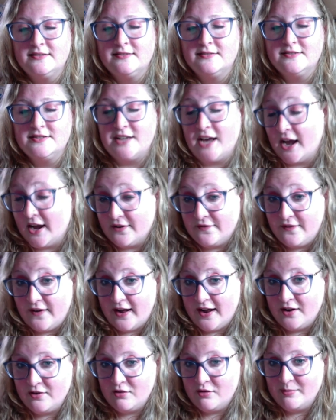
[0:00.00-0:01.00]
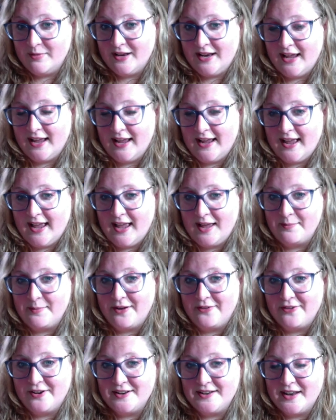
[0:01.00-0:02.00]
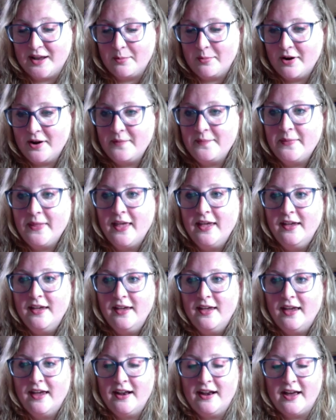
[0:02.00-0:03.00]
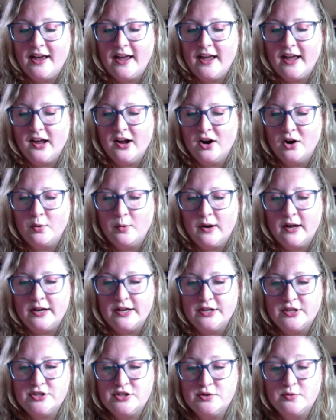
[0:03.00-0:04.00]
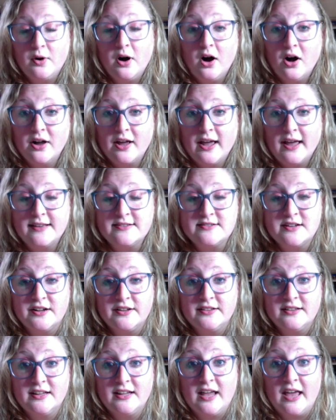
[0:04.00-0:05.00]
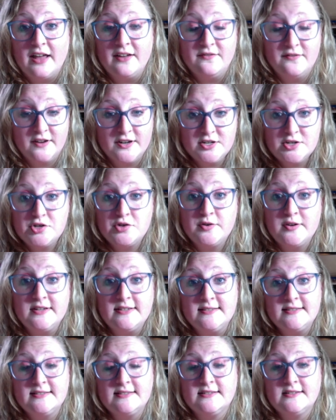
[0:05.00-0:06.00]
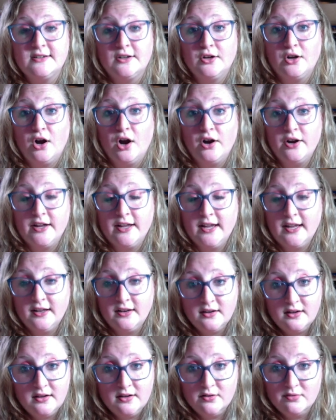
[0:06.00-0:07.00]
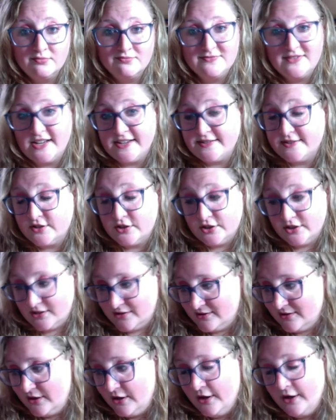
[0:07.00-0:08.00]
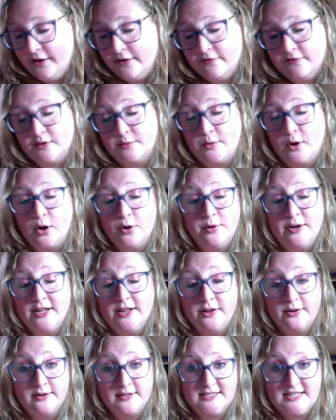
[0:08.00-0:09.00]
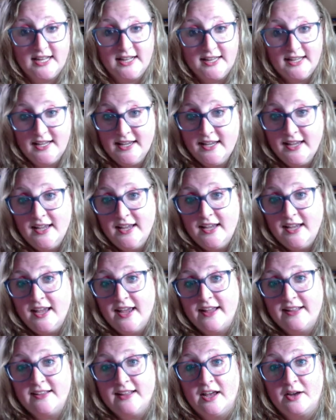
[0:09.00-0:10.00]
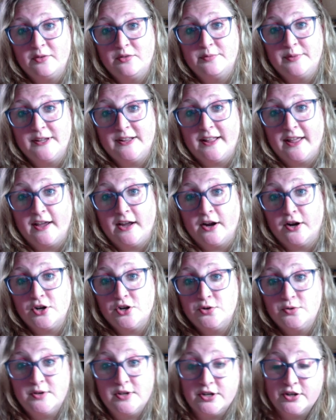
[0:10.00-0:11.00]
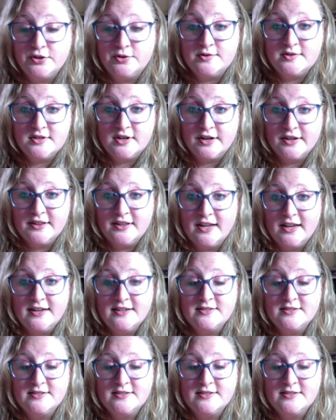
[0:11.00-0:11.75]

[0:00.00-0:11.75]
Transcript: Doc Firewoman, aka my friend Deborah, and I are wanting to all cast on the Adventurous cardigan duster from Hohi Locatelli, and that would be like our New Year, New Start thing.